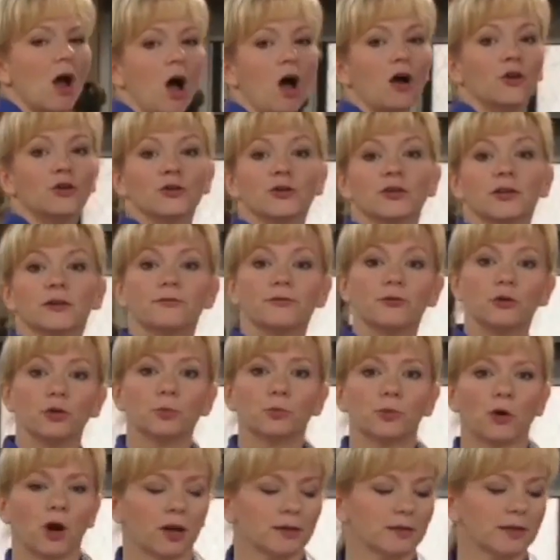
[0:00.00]
I'll use a
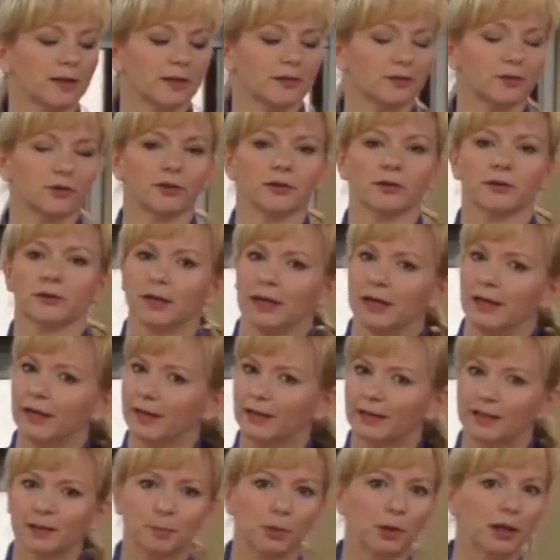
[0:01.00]
food processor.
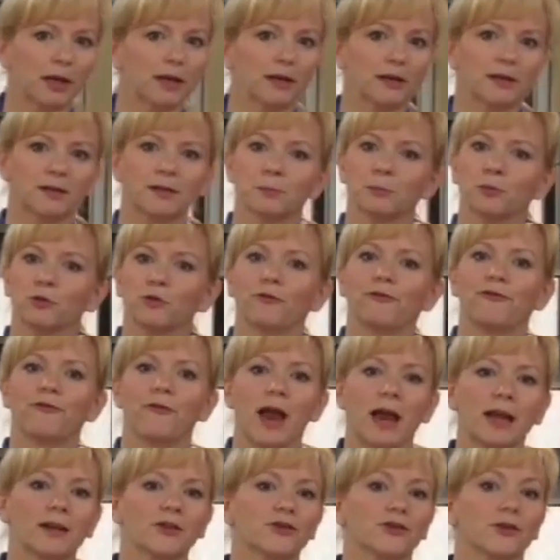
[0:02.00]
Its blades move
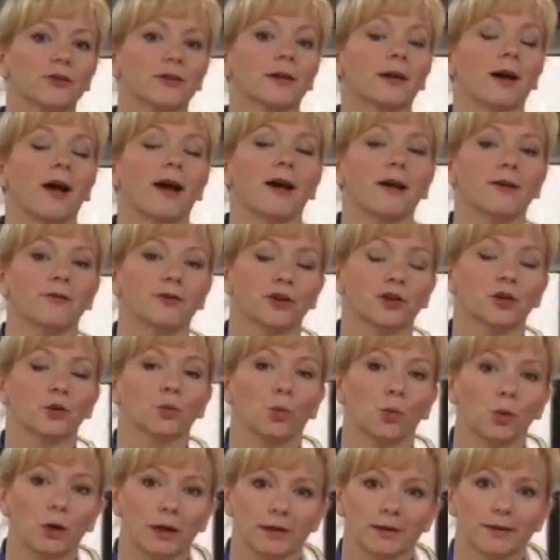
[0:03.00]
faster than I ever
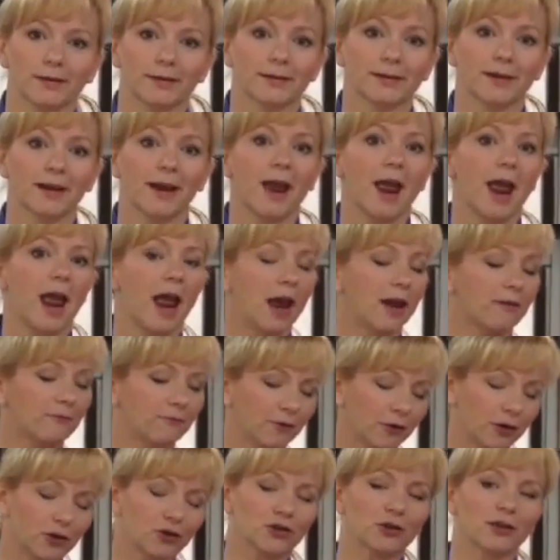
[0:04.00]
could whisk
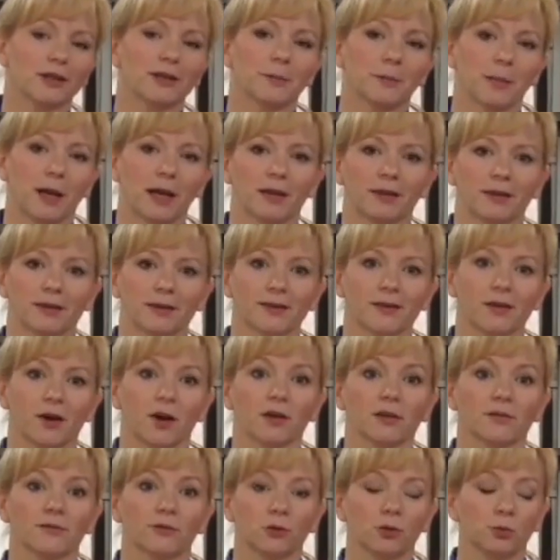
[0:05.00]
and virtually make this
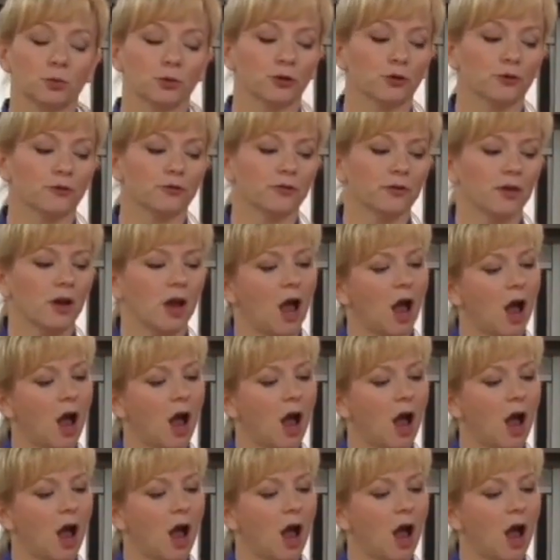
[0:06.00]
sauce foolproof.